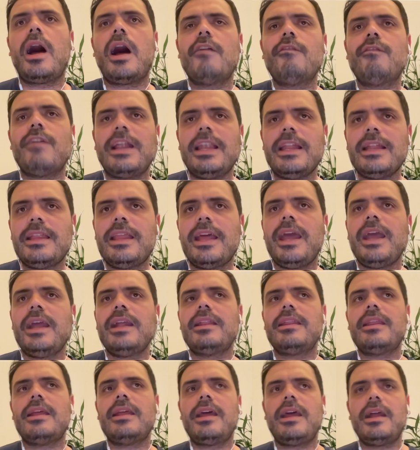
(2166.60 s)

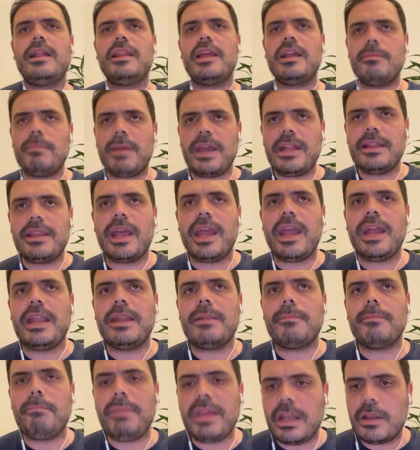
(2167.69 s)
validate and maintain
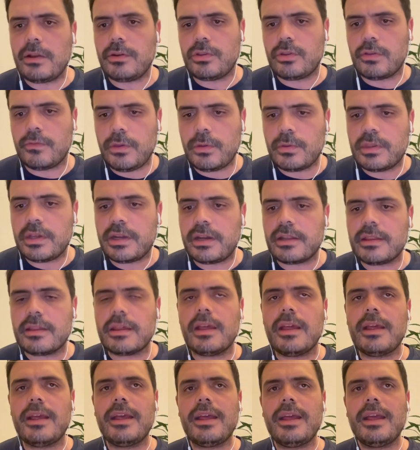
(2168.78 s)
billions of users,
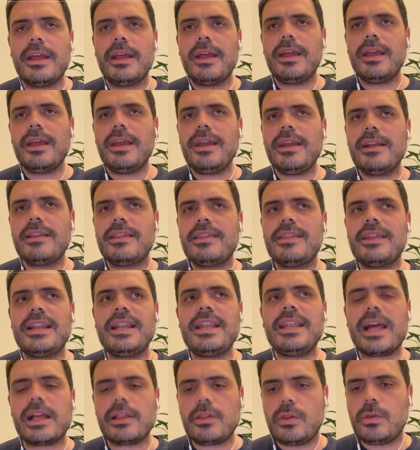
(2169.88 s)
it's the
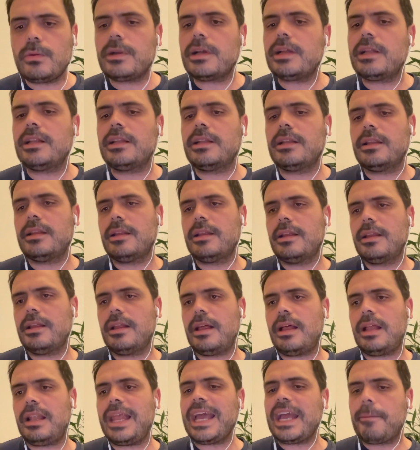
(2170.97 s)
natural
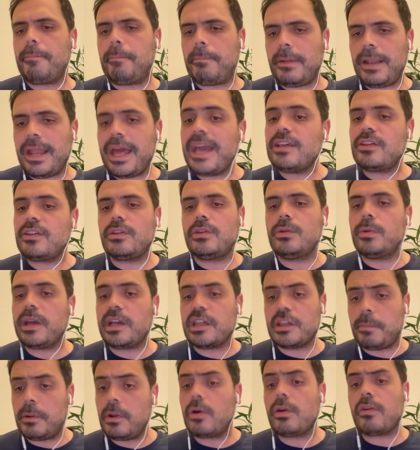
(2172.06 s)
place to
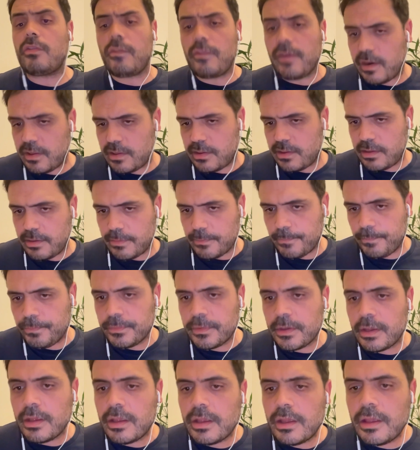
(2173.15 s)
explore first.
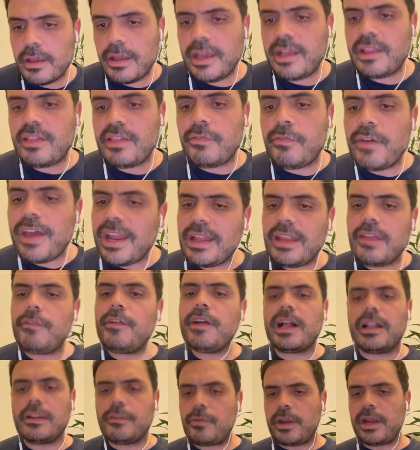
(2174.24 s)
It's very
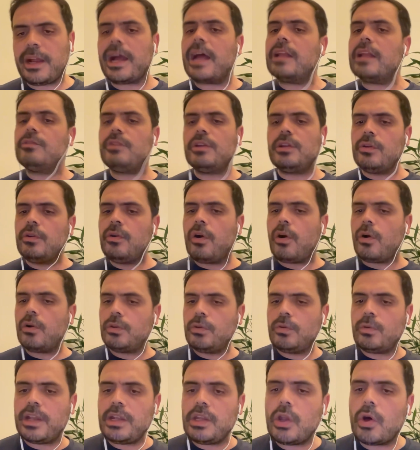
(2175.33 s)
difficult for a country to go
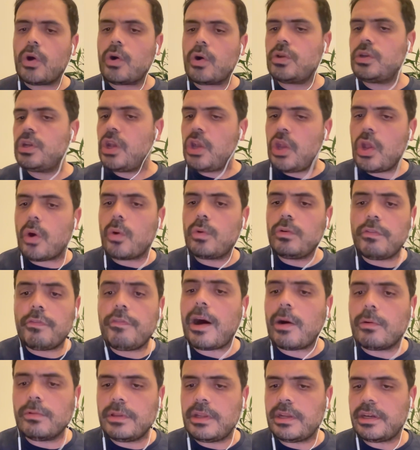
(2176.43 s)
to a known
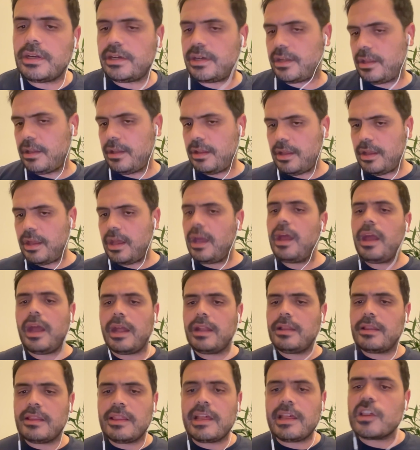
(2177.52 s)
founder
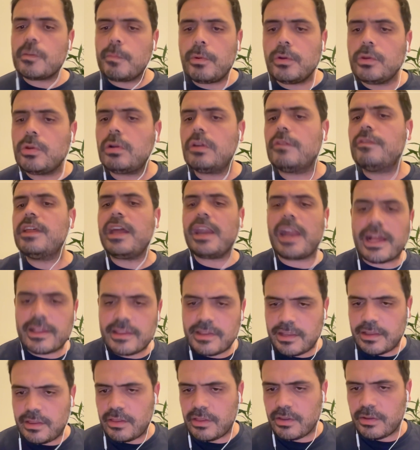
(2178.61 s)
and just put all of their
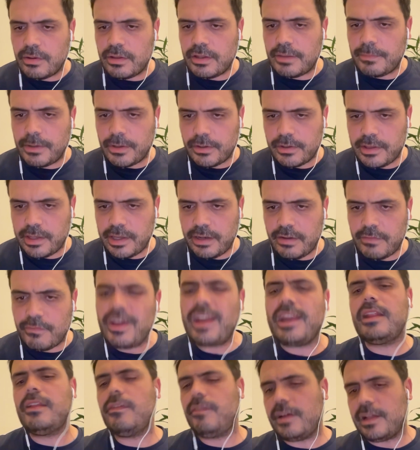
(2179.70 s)
assets on the blockchain.
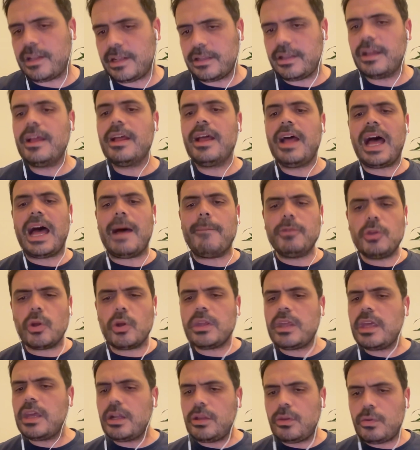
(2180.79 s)
Very difficult. I'm
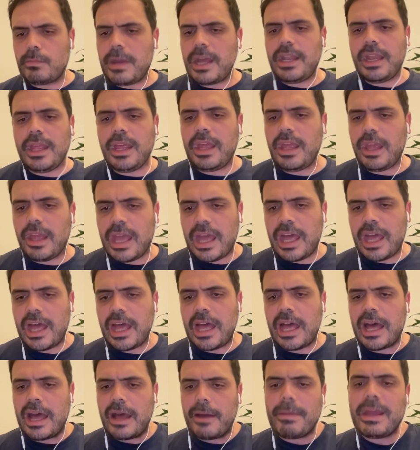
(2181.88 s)
talking to many
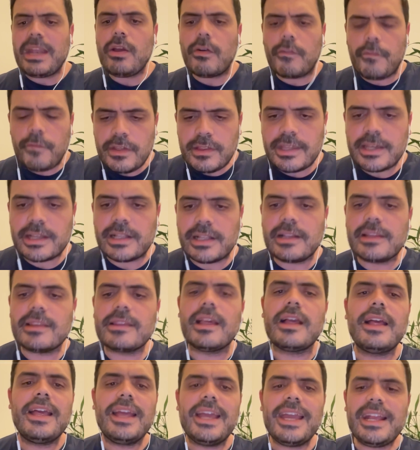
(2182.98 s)
officials.
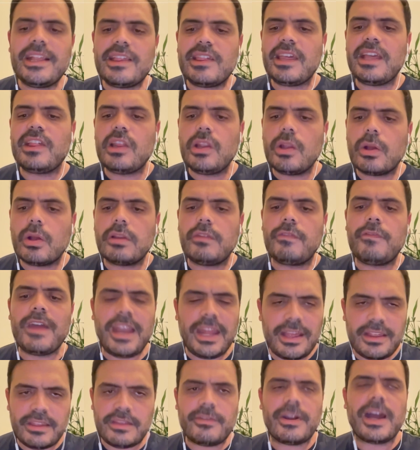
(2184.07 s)
It's not very
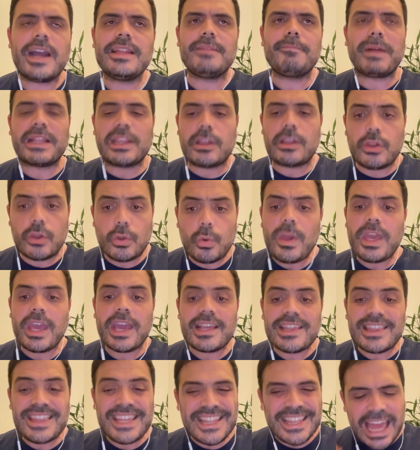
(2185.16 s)
easy, right? But Sui
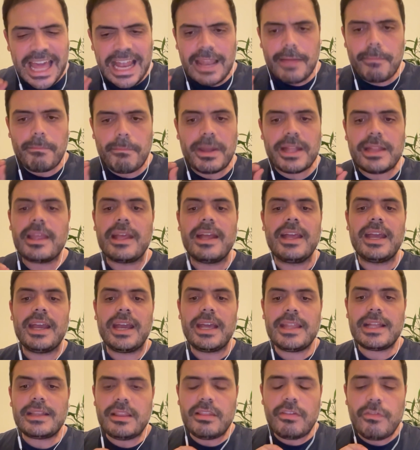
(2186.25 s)
has this element
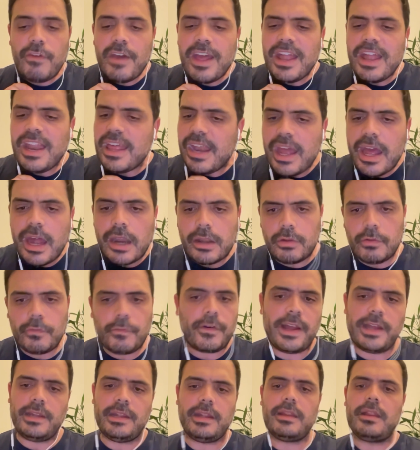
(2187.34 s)
that it's very rare to
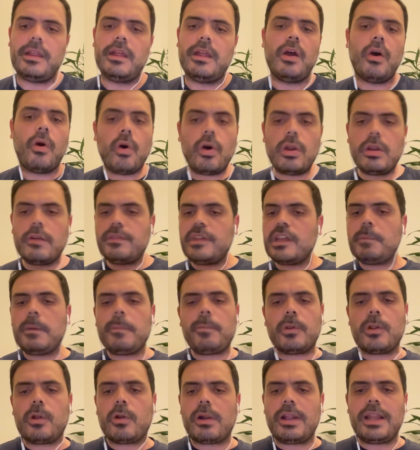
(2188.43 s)
find it. All of these
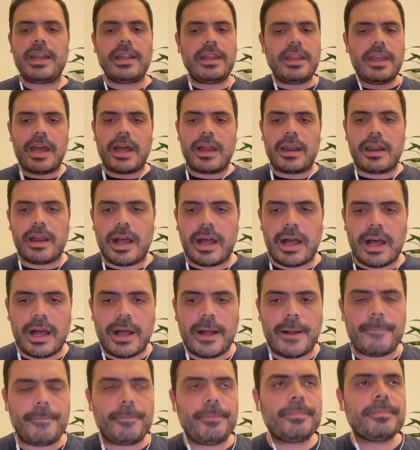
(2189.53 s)
people already
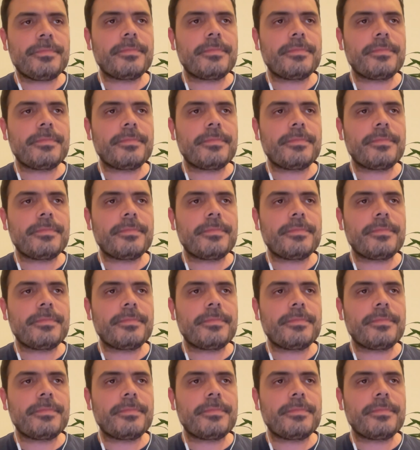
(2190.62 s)
are